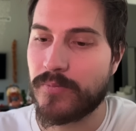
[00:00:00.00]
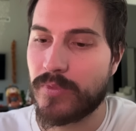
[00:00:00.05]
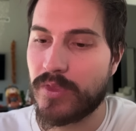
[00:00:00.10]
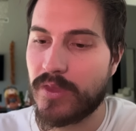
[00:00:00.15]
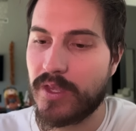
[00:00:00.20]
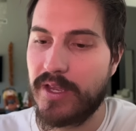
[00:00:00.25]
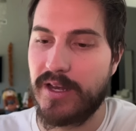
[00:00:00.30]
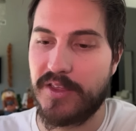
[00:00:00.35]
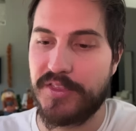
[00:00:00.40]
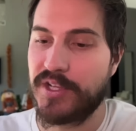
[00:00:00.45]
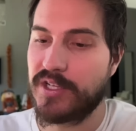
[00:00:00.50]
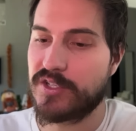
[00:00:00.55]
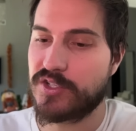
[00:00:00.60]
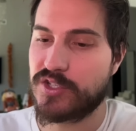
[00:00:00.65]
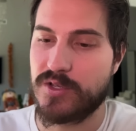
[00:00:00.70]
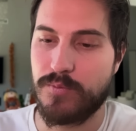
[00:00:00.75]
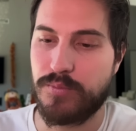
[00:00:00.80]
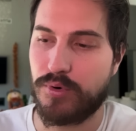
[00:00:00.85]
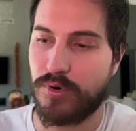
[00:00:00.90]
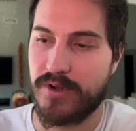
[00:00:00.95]
And I think this
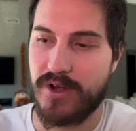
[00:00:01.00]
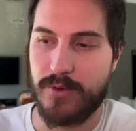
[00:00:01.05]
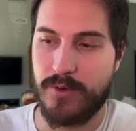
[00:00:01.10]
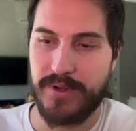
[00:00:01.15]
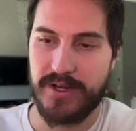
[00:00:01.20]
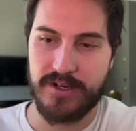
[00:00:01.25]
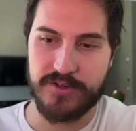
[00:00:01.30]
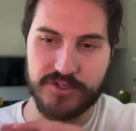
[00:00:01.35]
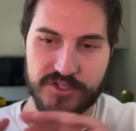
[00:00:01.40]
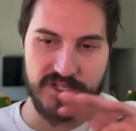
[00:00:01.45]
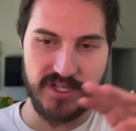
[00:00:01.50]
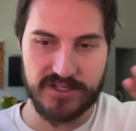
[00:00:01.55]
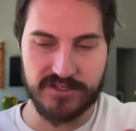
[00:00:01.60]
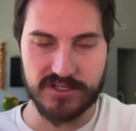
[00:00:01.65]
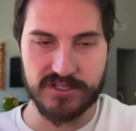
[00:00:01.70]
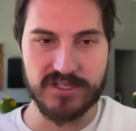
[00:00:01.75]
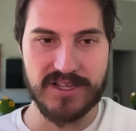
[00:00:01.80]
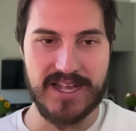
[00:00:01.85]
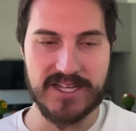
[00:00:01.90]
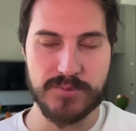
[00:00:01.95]
is important. Everybody understands
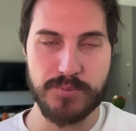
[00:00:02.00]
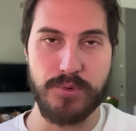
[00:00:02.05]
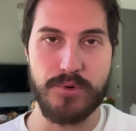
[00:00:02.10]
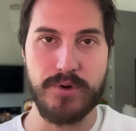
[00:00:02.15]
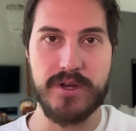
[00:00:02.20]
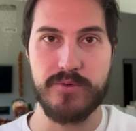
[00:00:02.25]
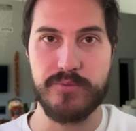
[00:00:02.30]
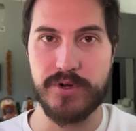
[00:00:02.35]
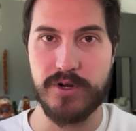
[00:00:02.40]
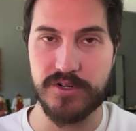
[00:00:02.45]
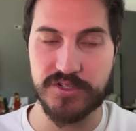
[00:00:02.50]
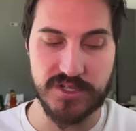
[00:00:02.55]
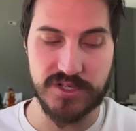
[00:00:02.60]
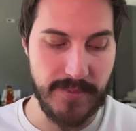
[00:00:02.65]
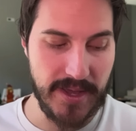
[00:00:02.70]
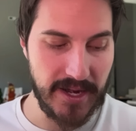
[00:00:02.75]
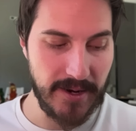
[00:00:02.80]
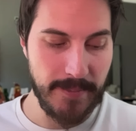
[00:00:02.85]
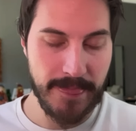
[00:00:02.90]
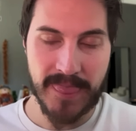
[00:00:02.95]
this last point in regards to
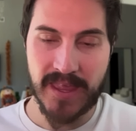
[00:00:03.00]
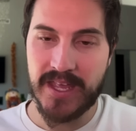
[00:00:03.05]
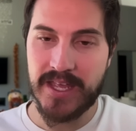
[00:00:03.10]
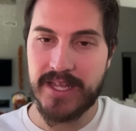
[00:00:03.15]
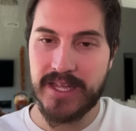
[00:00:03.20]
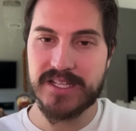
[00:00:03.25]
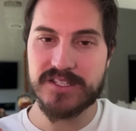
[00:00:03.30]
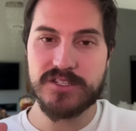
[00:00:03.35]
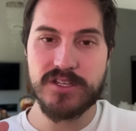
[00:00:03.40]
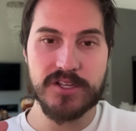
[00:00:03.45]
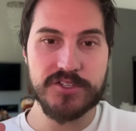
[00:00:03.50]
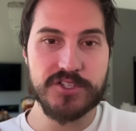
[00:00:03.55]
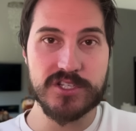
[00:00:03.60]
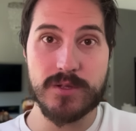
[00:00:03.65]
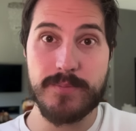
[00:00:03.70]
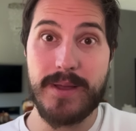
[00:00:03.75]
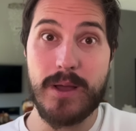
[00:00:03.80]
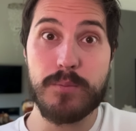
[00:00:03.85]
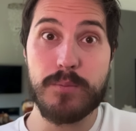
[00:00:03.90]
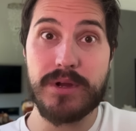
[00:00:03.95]
Meta. It's not
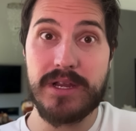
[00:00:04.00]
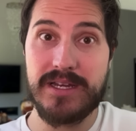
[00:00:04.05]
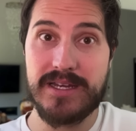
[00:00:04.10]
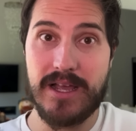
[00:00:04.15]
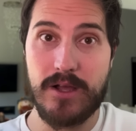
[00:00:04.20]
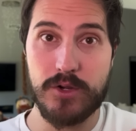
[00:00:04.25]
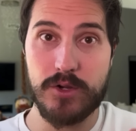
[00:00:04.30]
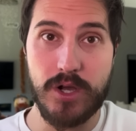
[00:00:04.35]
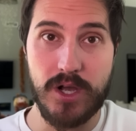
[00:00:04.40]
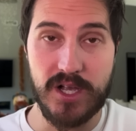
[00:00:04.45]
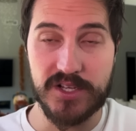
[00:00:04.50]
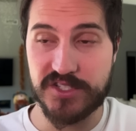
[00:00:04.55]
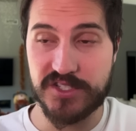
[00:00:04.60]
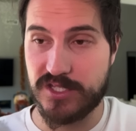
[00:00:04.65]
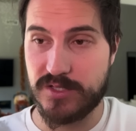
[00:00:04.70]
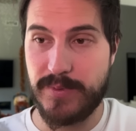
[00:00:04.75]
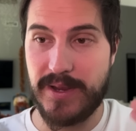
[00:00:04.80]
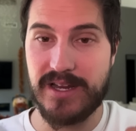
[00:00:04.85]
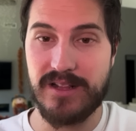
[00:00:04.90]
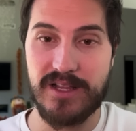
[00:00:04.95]
just about bringing down costs
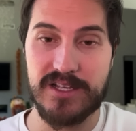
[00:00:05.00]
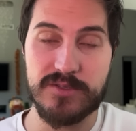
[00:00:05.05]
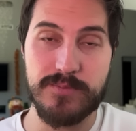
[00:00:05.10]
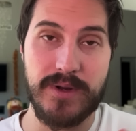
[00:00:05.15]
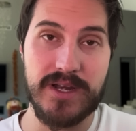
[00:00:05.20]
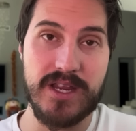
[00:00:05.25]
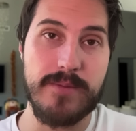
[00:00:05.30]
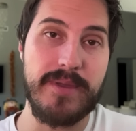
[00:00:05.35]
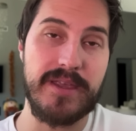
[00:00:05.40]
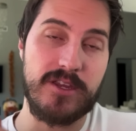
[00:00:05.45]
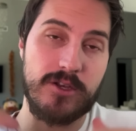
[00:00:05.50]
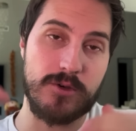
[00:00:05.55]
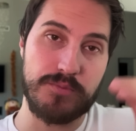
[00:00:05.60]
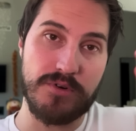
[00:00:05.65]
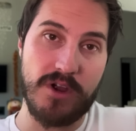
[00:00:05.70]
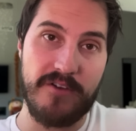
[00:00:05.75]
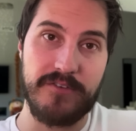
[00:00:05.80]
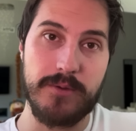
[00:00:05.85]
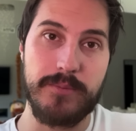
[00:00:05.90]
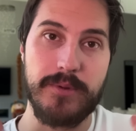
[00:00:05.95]
and spending less money and making your
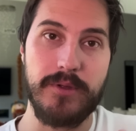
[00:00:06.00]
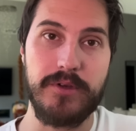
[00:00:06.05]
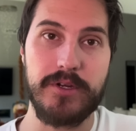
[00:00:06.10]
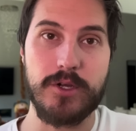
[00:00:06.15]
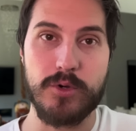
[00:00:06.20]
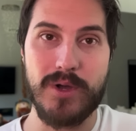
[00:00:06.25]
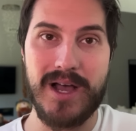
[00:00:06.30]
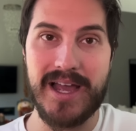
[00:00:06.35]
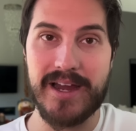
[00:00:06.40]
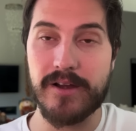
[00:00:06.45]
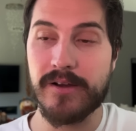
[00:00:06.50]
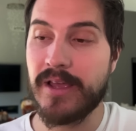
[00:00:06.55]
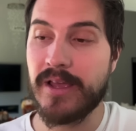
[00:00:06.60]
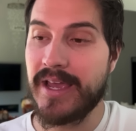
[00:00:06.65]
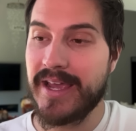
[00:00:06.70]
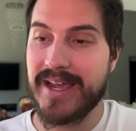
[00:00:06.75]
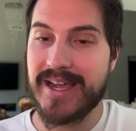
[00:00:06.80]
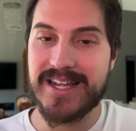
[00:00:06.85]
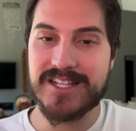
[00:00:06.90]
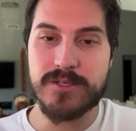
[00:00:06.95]
profitability go higher.
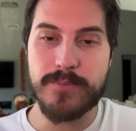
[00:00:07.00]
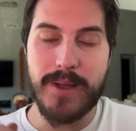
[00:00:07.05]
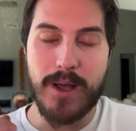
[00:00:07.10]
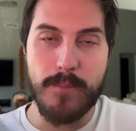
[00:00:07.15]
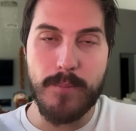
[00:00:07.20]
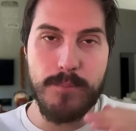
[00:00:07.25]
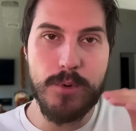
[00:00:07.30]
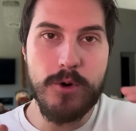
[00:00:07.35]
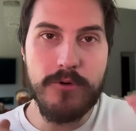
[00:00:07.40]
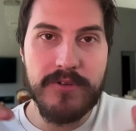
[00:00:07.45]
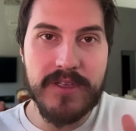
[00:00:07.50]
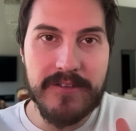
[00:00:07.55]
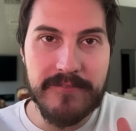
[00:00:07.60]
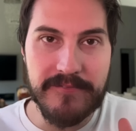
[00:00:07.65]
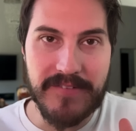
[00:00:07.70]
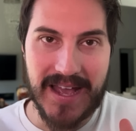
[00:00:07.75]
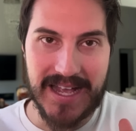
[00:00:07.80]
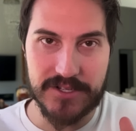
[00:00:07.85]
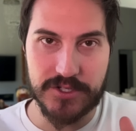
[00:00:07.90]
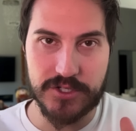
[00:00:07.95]
It's about moving
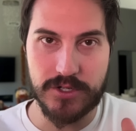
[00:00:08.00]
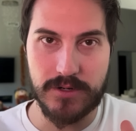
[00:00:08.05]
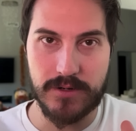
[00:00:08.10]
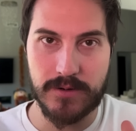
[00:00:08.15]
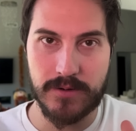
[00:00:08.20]
faster.